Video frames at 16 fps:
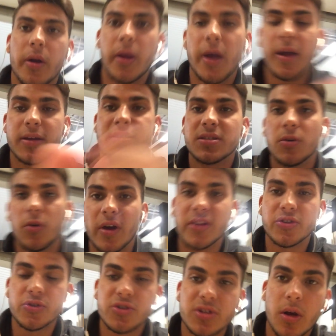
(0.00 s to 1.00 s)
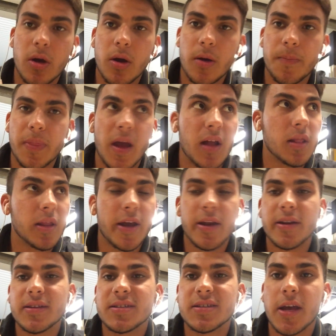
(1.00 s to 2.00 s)
Guys, so as you saw, I
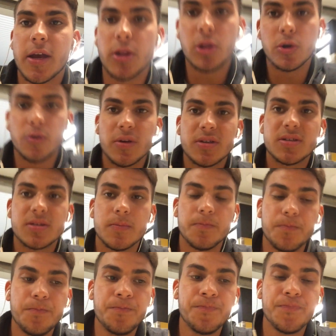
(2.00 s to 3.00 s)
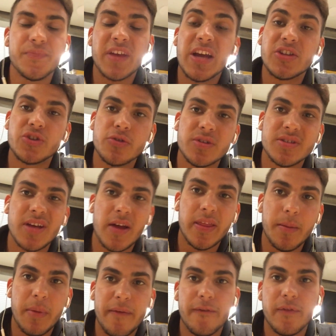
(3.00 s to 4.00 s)
landed in St. Louis. It turns out
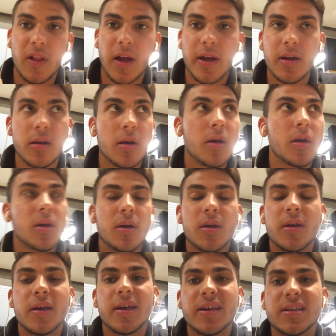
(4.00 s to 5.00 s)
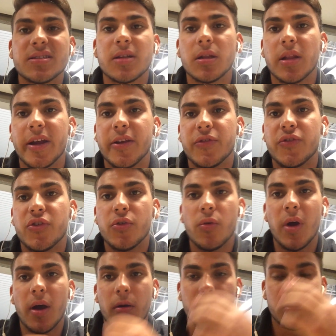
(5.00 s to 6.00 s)
that my flight is delayed 2
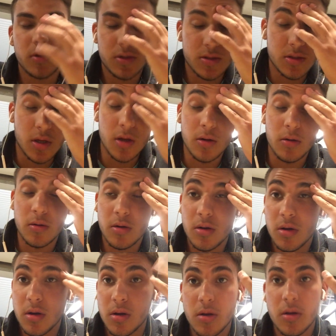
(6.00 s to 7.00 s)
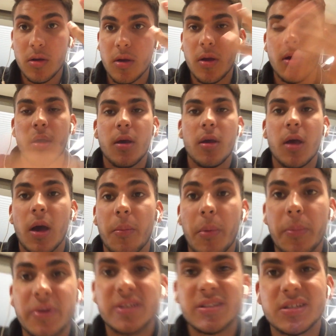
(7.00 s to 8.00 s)
hours, so I'm
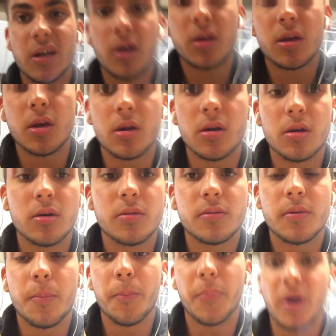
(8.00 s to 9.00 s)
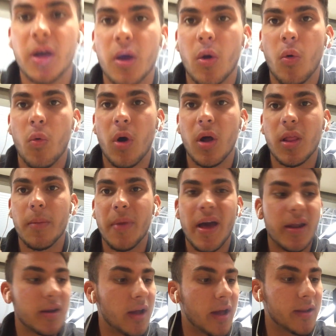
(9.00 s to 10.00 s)
gonna be stuck here. But while I'm
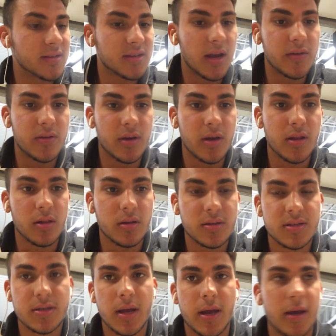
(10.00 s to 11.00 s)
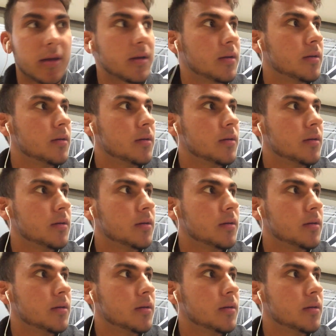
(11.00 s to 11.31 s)
at it, I decided to get a little snack.